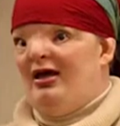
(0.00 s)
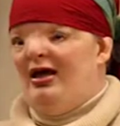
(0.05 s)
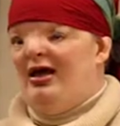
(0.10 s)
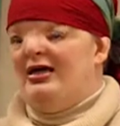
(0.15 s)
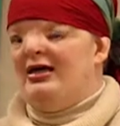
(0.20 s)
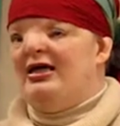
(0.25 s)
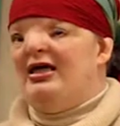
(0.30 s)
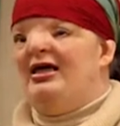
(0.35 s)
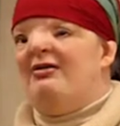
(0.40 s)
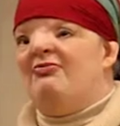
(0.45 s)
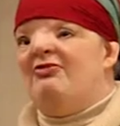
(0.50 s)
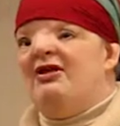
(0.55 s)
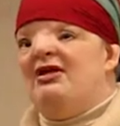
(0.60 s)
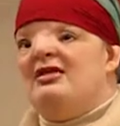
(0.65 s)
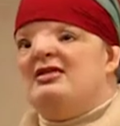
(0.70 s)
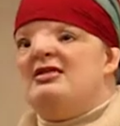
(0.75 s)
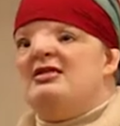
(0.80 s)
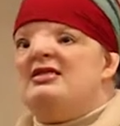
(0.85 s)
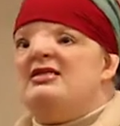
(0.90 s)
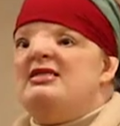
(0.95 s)
and keep
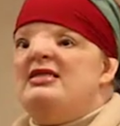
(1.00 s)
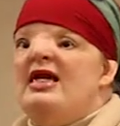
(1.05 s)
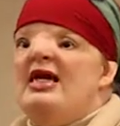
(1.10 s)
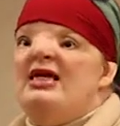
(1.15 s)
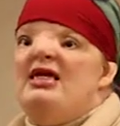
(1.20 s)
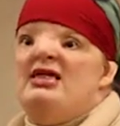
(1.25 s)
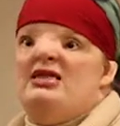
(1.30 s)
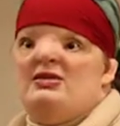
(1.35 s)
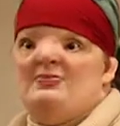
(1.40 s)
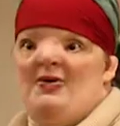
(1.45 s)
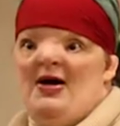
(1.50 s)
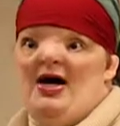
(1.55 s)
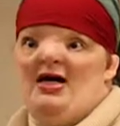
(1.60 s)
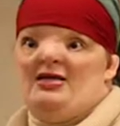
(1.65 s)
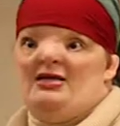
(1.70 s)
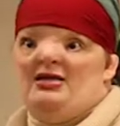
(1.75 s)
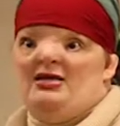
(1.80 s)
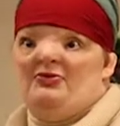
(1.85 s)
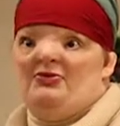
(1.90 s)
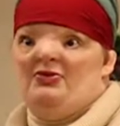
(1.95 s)
things as steady as
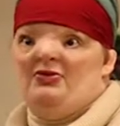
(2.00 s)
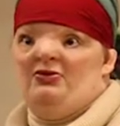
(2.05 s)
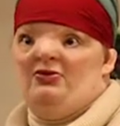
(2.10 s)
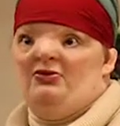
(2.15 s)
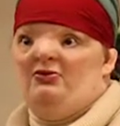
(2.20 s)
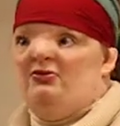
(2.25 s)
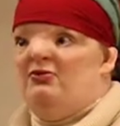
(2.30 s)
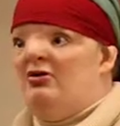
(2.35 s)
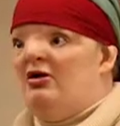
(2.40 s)
possible.